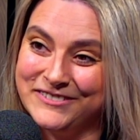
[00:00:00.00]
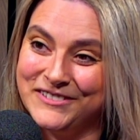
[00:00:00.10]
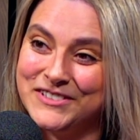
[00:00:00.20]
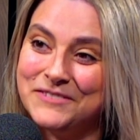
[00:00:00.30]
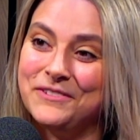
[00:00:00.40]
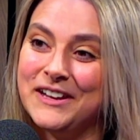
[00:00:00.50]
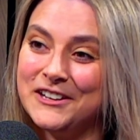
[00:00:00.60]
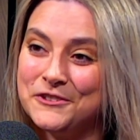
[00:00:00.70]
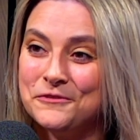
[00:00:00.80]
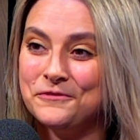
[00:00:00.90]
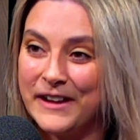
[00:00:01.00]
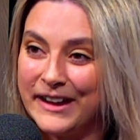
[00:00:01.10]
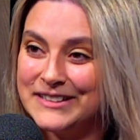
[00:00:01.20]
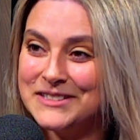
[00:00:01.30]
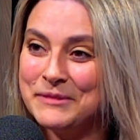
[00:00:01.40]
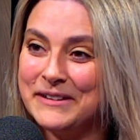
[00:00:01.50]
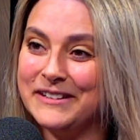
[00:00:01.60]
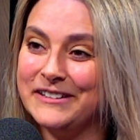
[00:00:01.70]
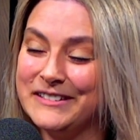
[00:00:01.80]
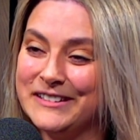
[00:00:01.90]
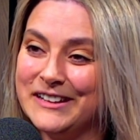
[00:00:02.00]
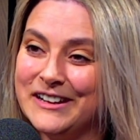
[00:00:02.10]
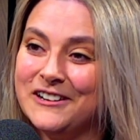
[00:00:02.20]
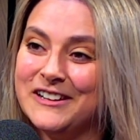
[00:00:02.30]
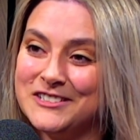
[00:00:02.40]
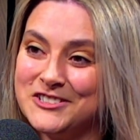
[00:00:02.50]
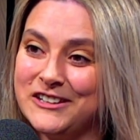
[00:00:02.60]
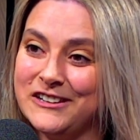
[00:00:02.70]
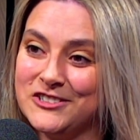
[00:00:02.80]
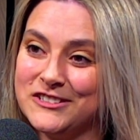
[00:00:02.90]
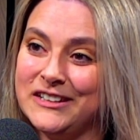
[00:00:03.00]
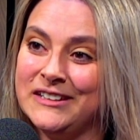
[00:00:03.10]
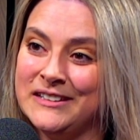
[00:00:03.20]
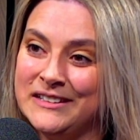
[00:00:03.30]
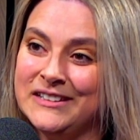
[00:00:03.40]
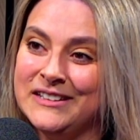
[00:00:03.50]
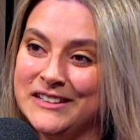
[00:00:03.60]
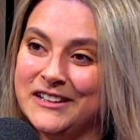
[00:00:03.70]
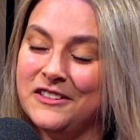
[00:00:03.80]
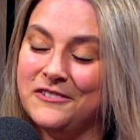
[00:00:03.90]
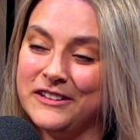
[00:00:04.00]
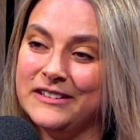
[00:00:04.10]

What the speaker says: There's some very cool facts about our history actually. And I love it.